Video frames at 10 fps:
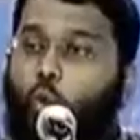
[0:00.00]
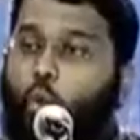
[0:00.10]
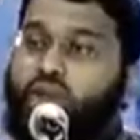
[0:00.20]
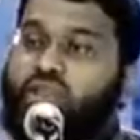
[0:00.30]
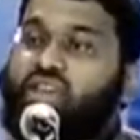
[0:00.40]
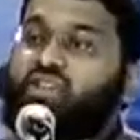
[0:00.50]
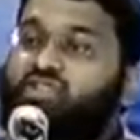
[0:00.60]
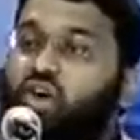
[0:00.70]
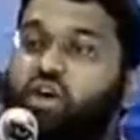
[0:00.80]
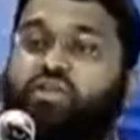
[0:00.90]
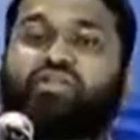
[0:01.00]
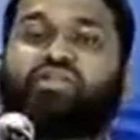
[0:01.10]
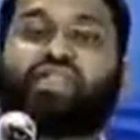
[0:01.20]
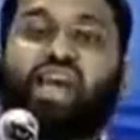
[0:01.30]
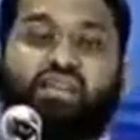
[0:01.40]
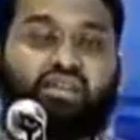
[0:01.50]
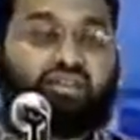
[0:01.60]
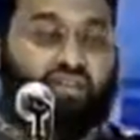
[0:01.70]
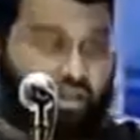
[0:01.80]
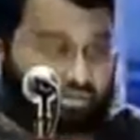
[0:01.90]
when they saw the
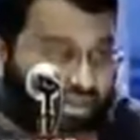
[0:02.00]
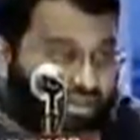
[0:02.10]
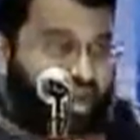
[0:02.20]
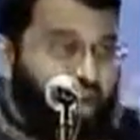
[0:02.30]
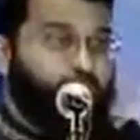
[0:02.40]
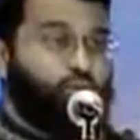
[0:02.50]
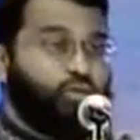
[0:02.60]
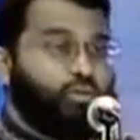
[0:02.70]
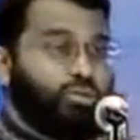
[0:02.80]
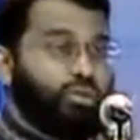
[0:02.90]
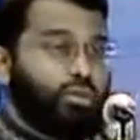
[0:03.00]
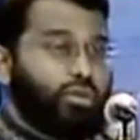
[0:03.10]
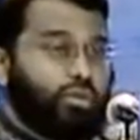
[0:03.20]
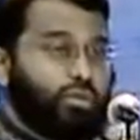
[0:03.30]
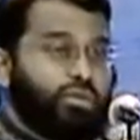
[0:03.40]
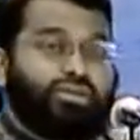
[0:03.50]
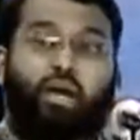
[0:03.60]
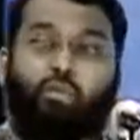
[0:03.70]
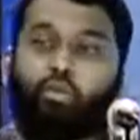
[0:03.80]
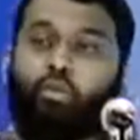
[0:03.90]
status of the Tabi'un
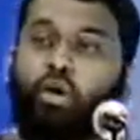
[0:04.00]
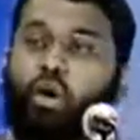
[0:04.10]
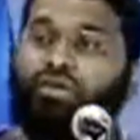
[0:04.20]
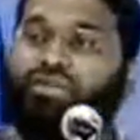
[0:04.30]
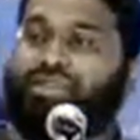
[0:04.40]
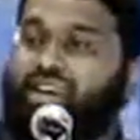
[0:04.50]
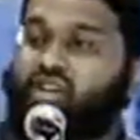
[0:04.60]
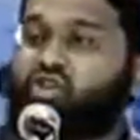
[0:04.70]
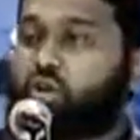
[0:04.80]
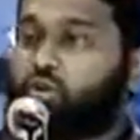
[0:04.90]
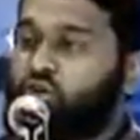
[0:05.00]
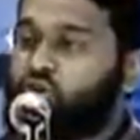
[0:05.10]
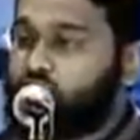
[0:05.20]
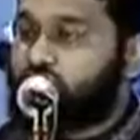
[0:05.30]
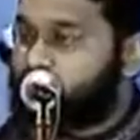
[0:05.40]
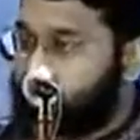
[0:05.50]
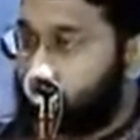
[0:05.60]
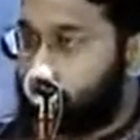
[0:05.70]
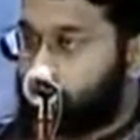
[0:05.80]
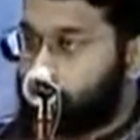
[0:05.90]
are the second generation of
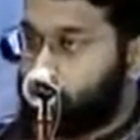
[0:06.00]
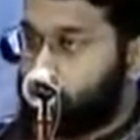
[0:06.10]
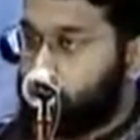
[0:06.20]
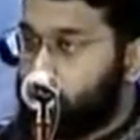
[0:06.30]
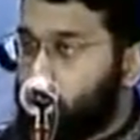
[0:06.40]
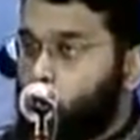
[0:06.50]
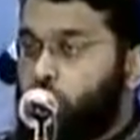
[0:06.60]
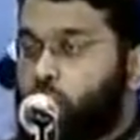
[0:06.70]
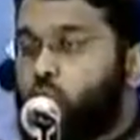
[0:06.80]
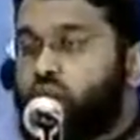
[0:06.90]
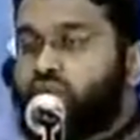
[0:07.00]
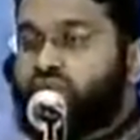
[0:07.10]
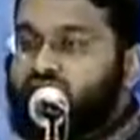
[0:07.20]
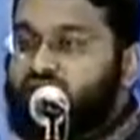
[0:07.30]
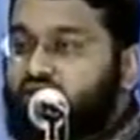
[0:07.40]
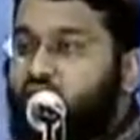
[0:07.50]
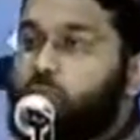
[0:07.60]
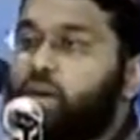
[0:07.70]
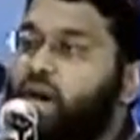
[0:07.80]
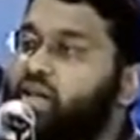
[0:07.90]
Islam. When one of the
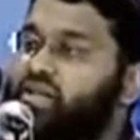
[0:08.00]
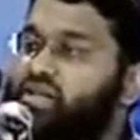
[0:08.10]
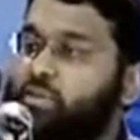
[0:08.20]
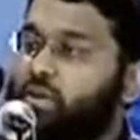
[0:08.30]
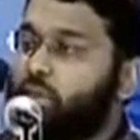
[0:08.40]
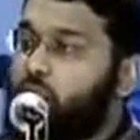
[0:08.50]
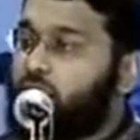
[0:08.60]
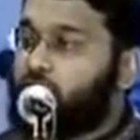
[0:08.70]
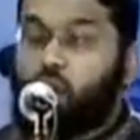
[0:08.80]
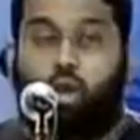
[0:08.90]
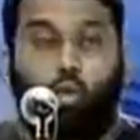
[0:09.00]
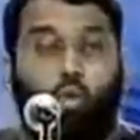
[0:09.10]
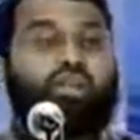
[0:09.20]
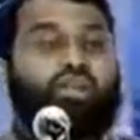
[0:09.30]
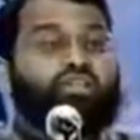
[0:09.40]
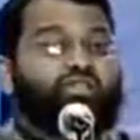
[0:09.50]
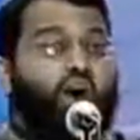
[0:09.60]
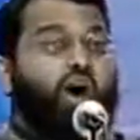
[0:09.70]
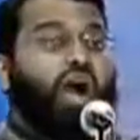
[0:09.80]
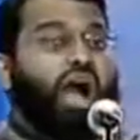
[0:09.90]
Sahaba, Anas ibn Malik, when he
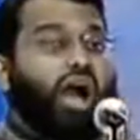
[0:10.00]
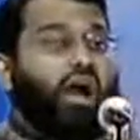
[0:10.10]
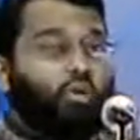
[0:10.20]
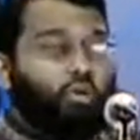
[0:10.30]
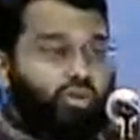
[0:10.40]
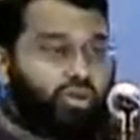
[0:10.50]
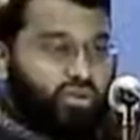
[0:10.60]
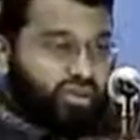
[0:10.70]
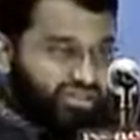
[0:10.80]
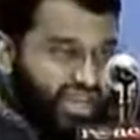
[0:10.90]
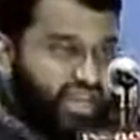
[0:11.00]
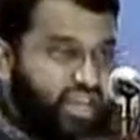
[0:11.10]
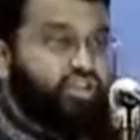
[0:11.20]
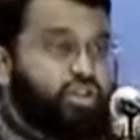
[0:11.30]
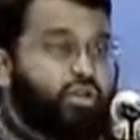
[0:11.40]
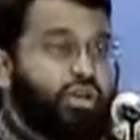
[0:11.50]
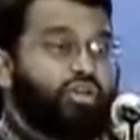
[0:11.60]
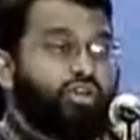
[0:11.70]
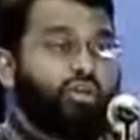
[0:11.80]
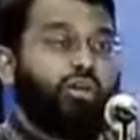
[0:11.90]
saw how the second
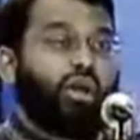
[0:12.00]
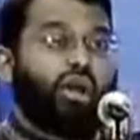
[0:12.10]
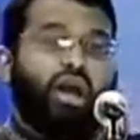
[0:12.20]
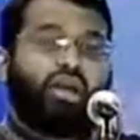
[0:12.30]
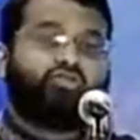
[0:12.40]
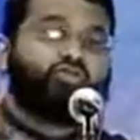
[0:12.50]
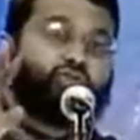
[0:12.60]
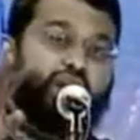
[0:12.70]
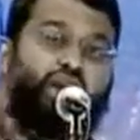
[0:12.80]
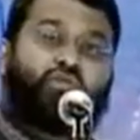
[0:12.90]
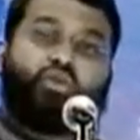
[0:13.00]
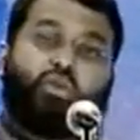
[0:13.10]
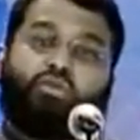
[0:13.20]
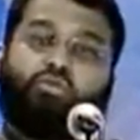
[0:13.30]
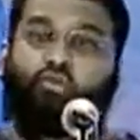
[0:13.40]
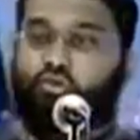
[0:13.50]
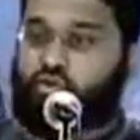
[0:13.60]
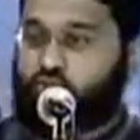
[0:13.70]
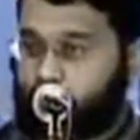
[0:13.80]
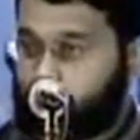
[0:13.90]
generation had strayed from the first,